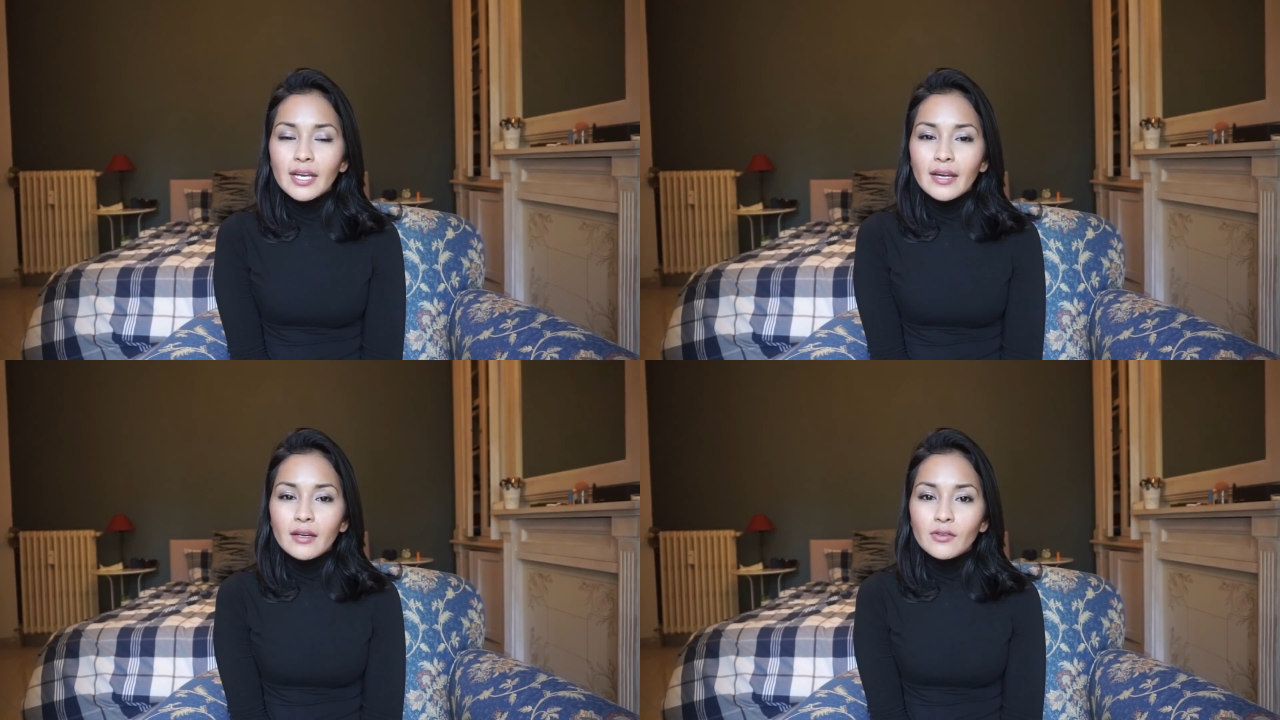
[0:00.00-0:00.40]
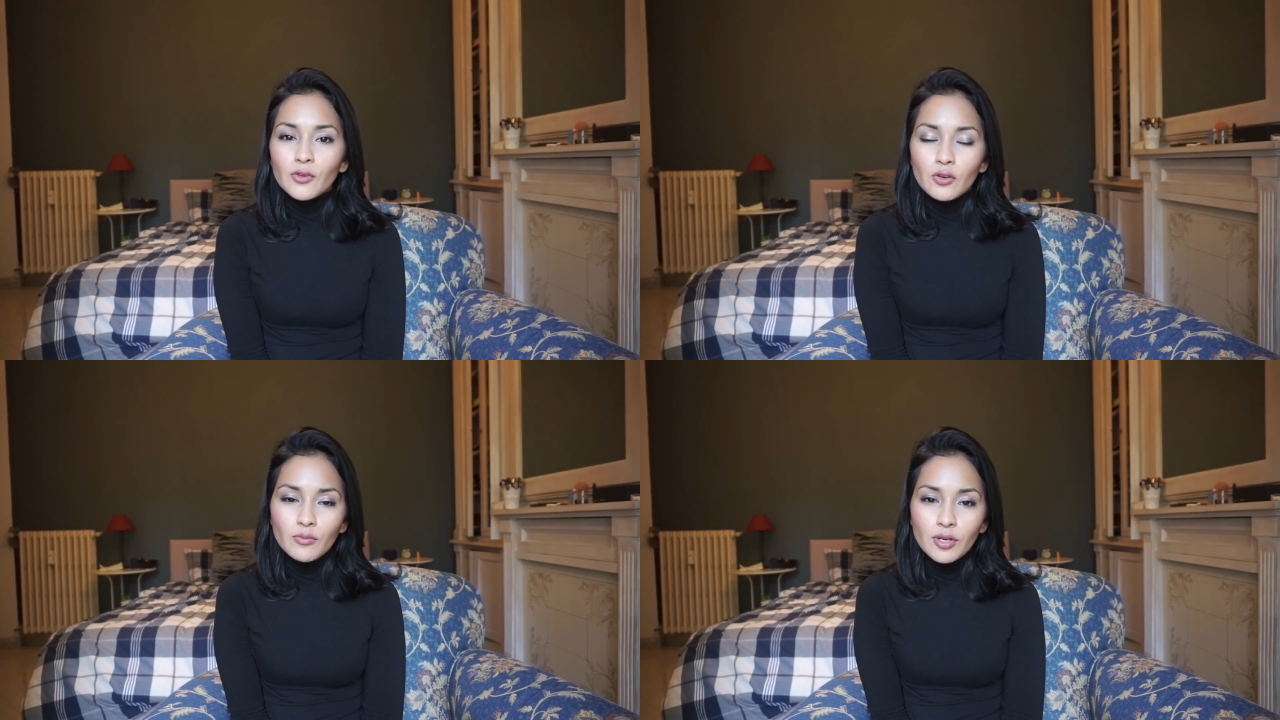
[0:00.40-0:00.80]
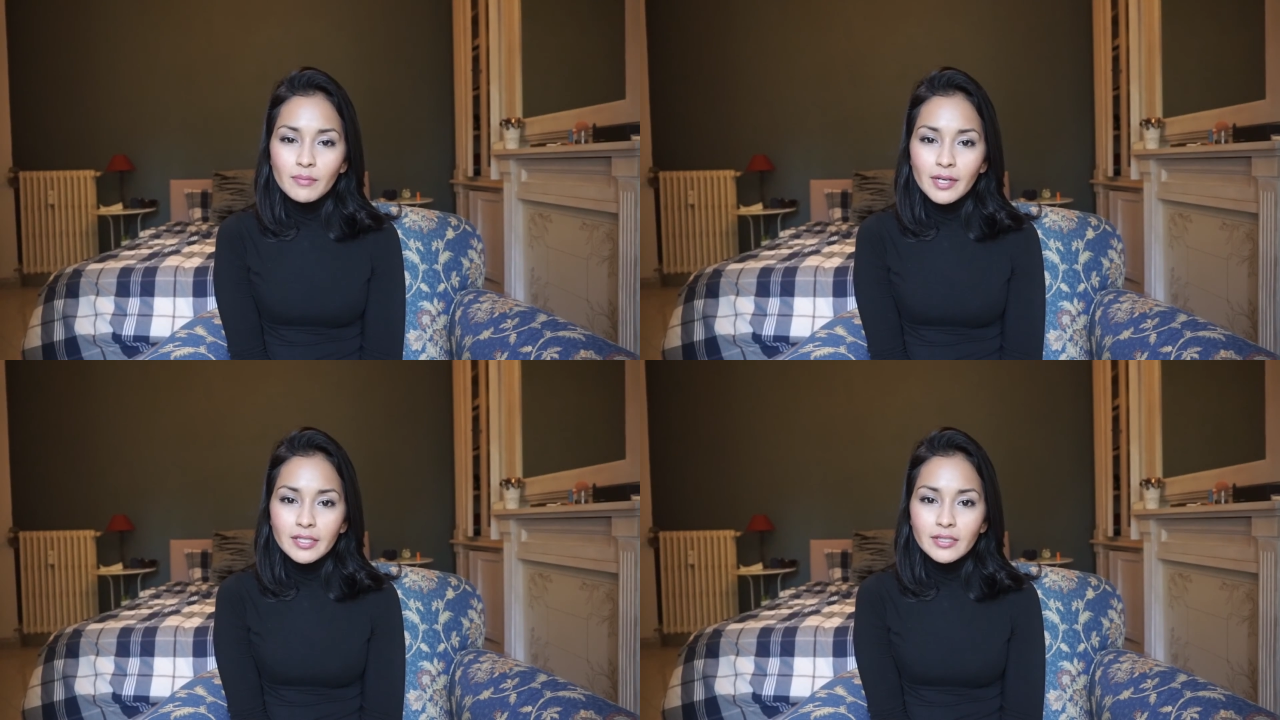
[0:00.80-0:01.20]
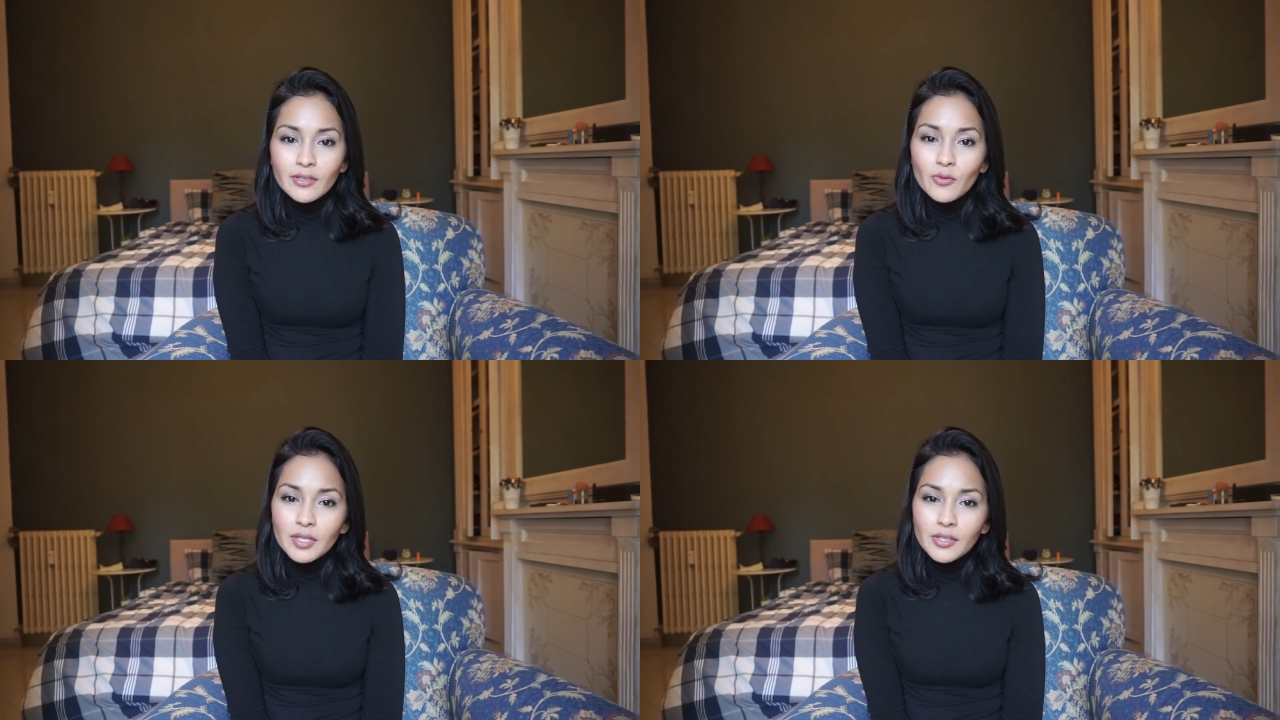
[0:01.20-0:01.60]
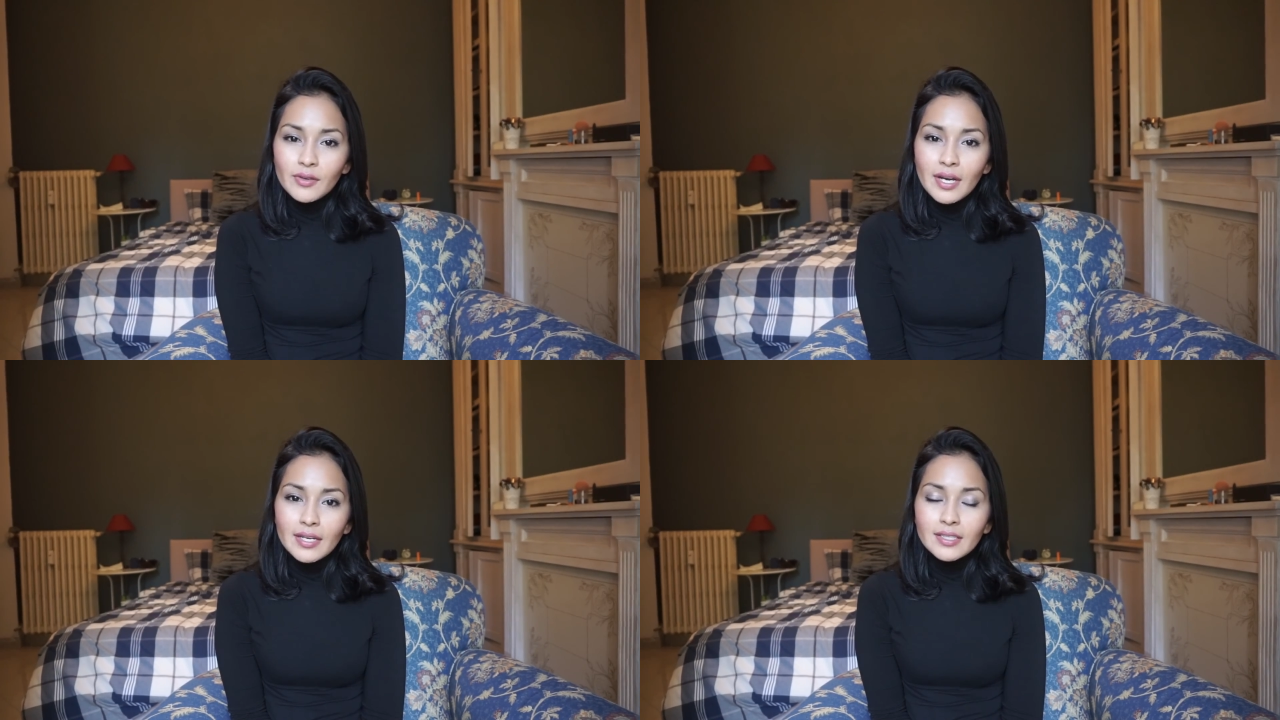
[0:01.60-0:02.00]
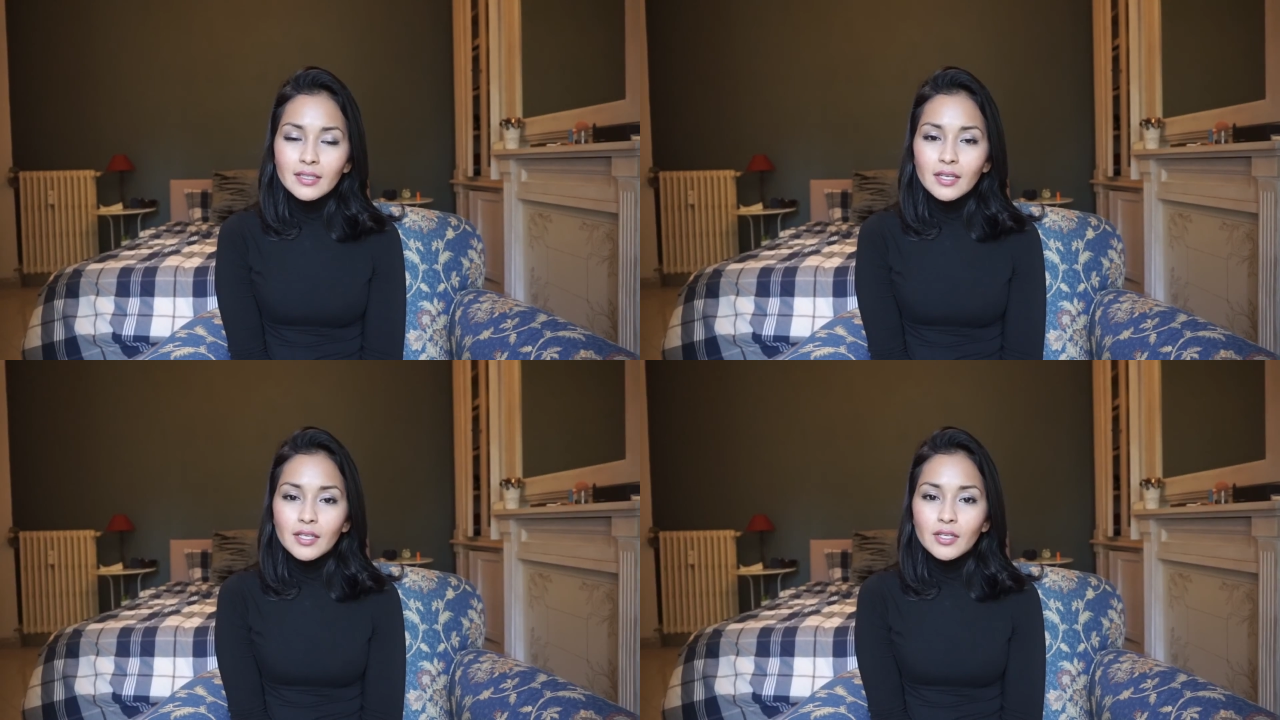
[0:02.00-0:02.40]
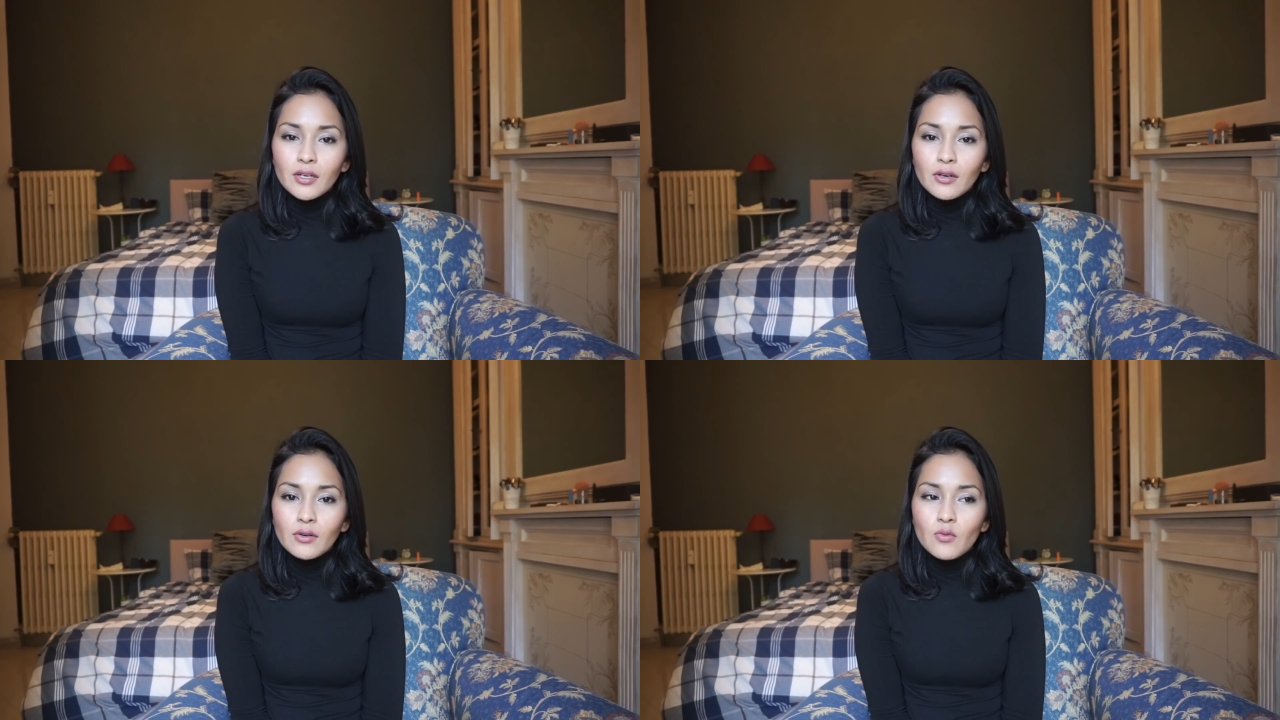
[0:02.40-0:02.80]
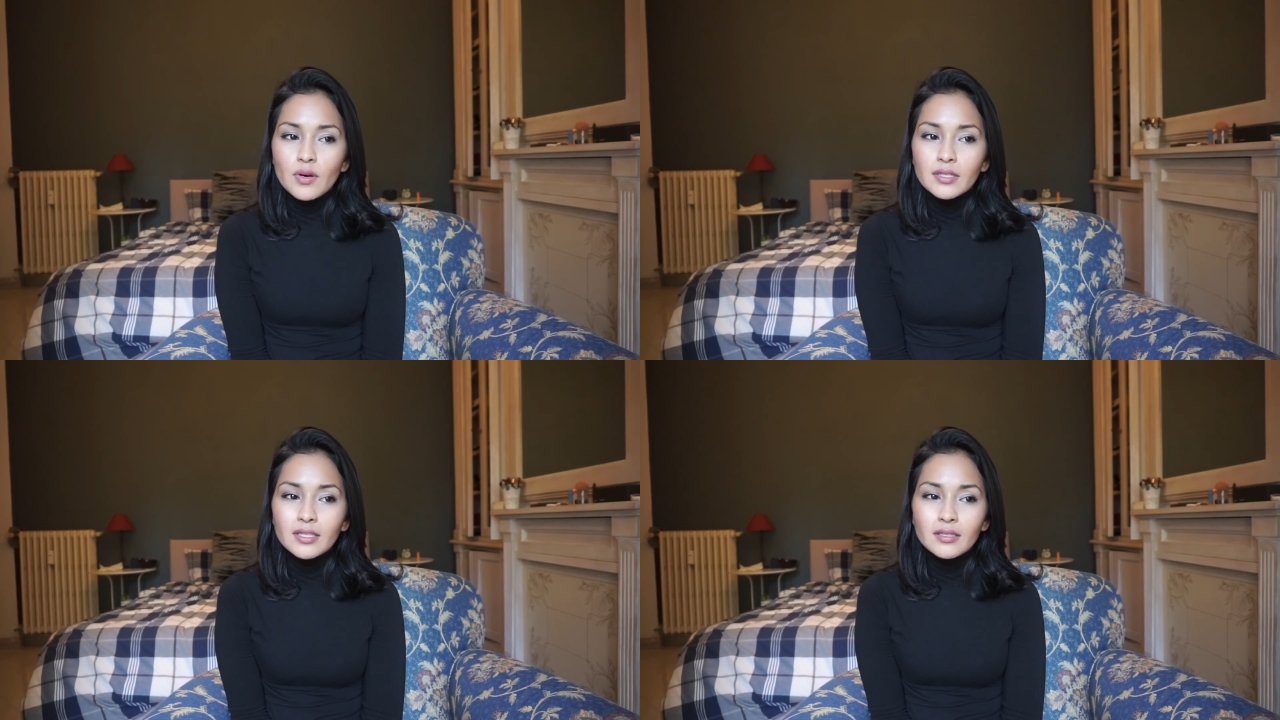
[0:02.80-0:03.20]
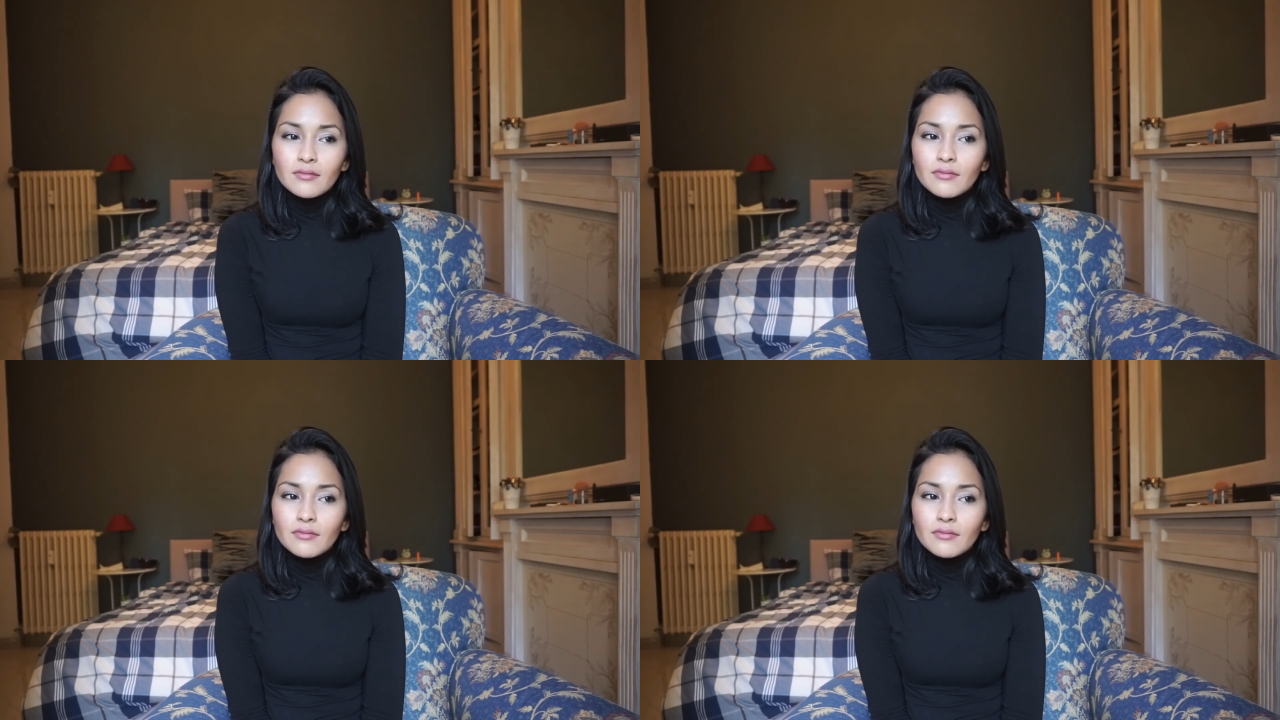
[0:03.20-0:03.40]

get a little more personal with you guys and let you know what's